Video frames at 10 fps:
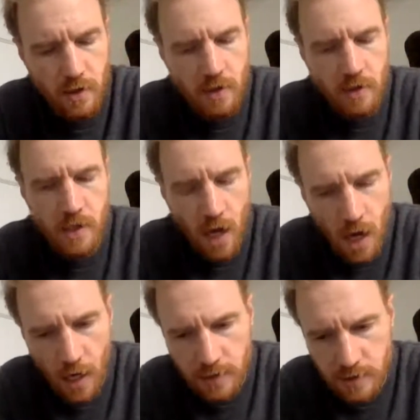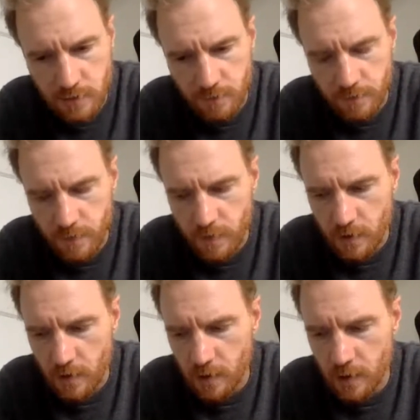not
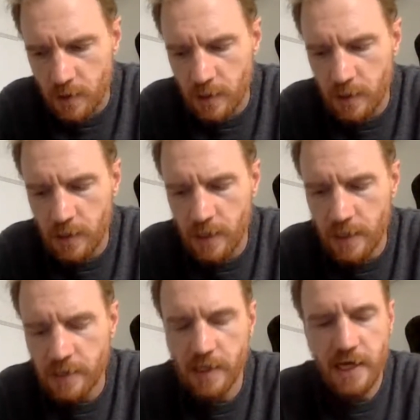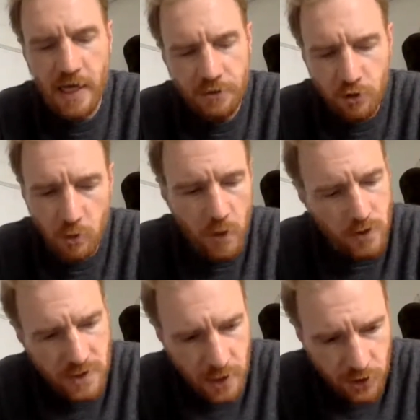an
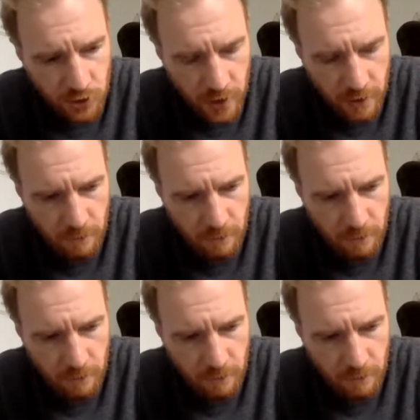anthropocentric